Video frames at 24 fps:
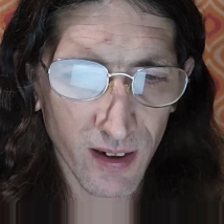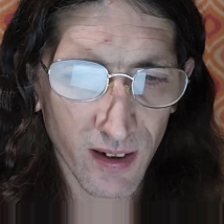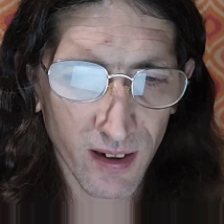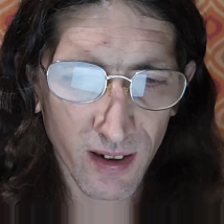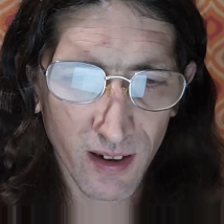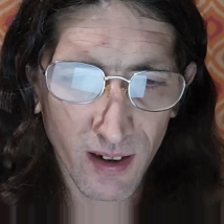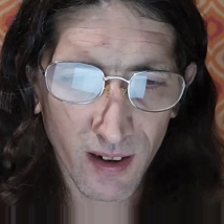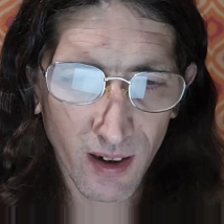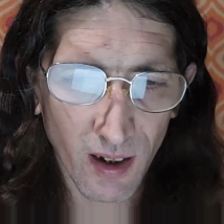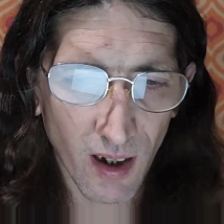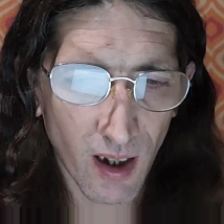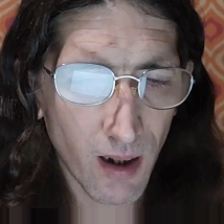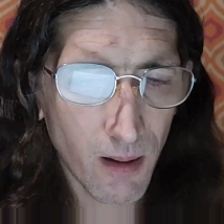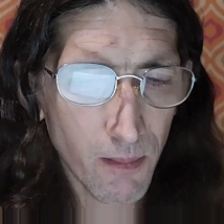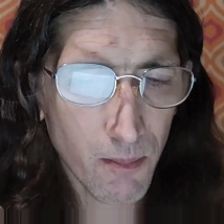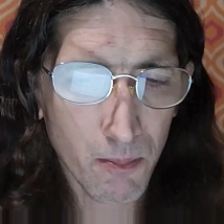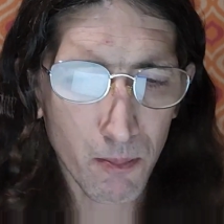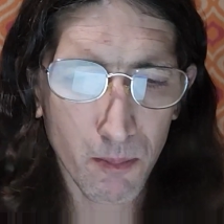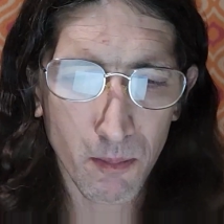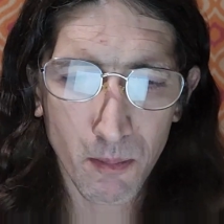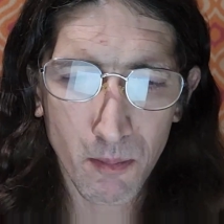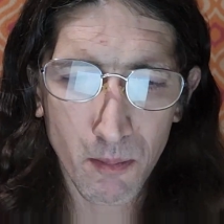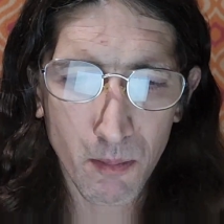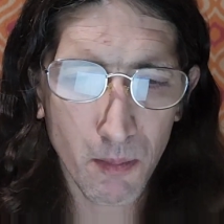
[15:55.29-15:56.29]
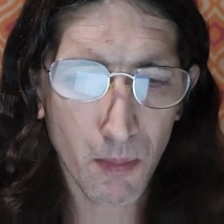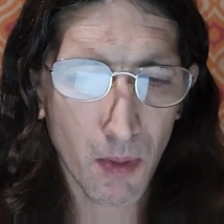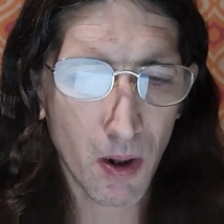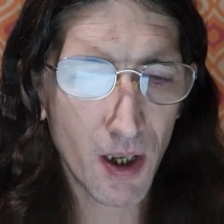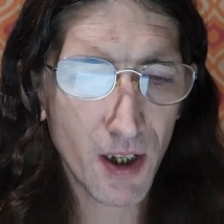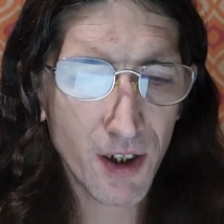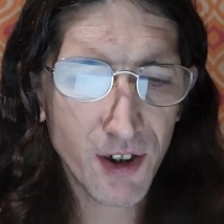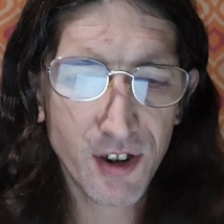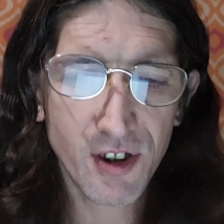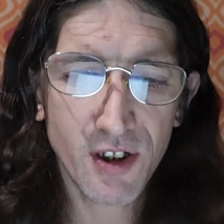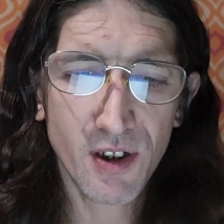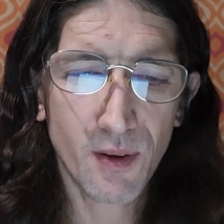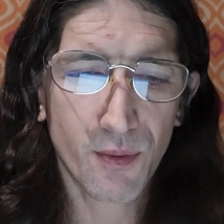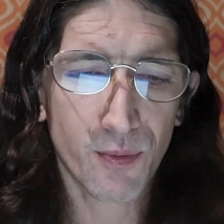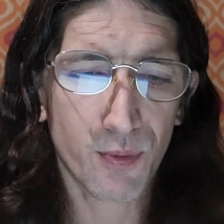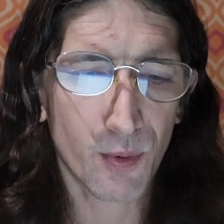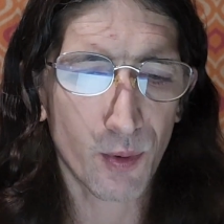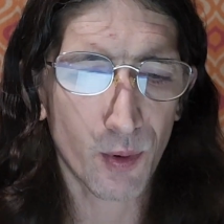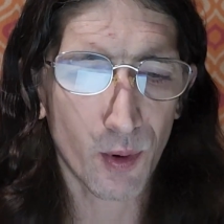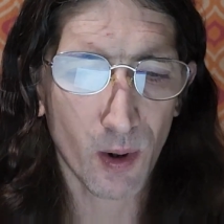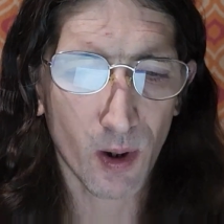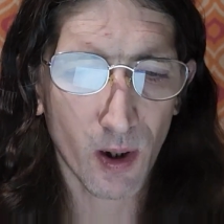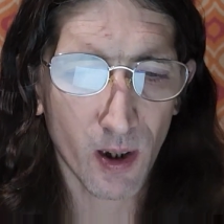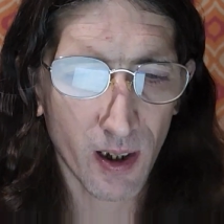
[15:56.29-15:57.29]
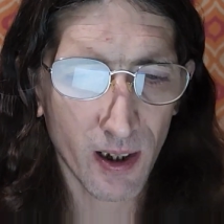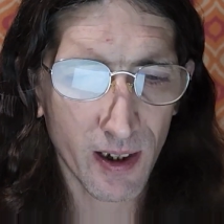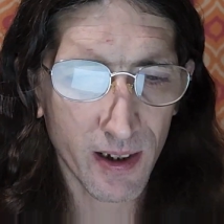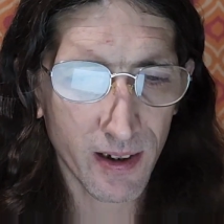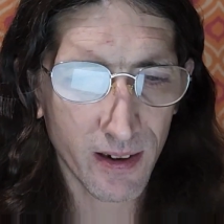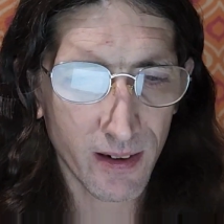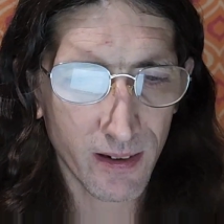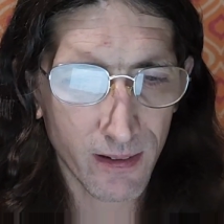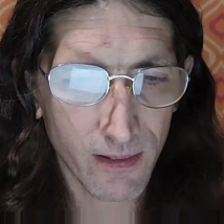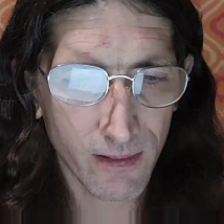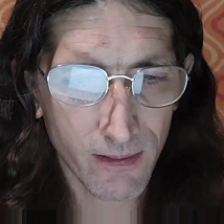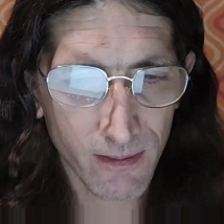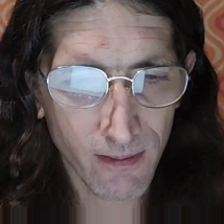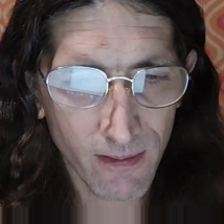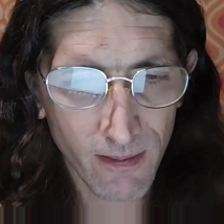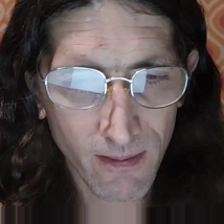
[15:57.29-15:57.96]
not much of one.